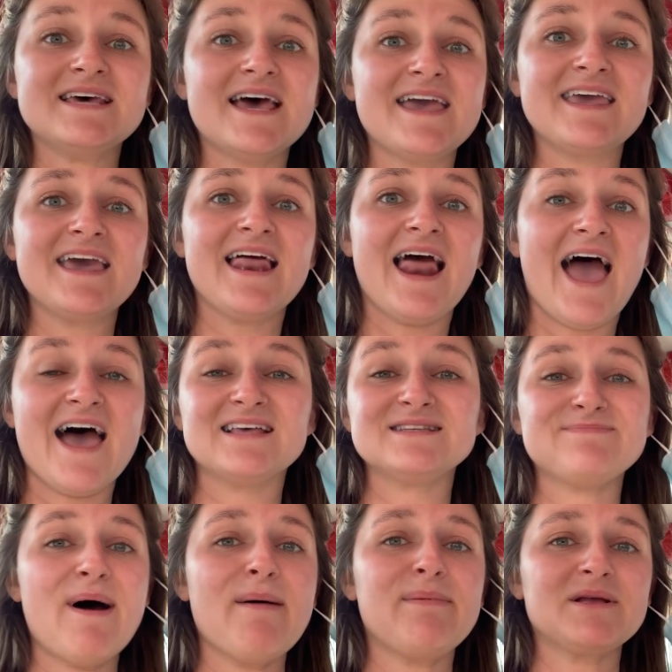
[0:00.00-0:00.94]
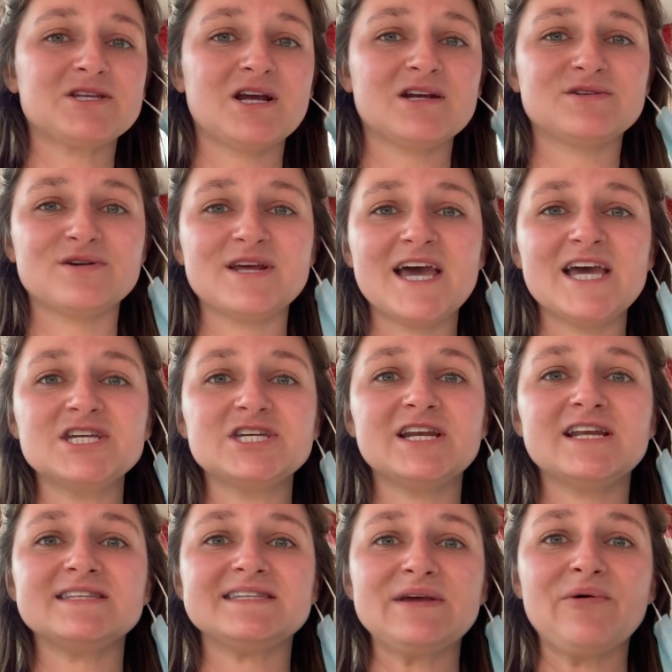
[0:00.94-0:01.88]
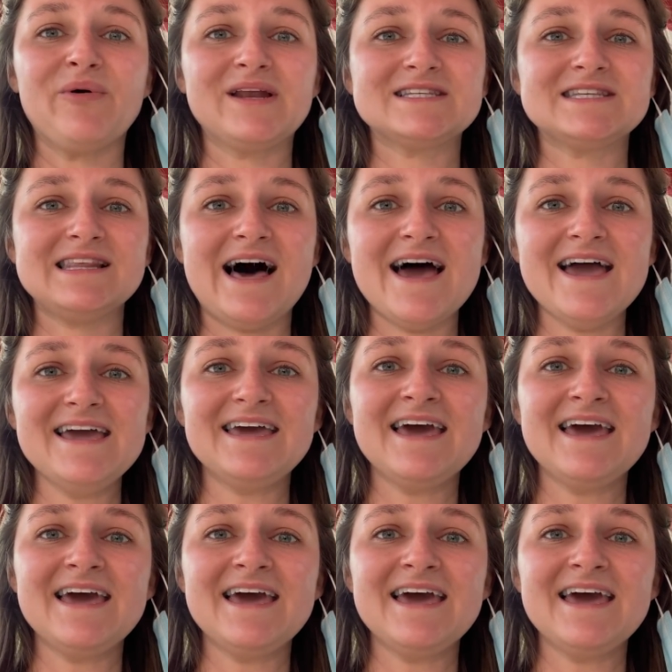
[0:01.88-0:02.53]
take it as public transportation and see what it's like.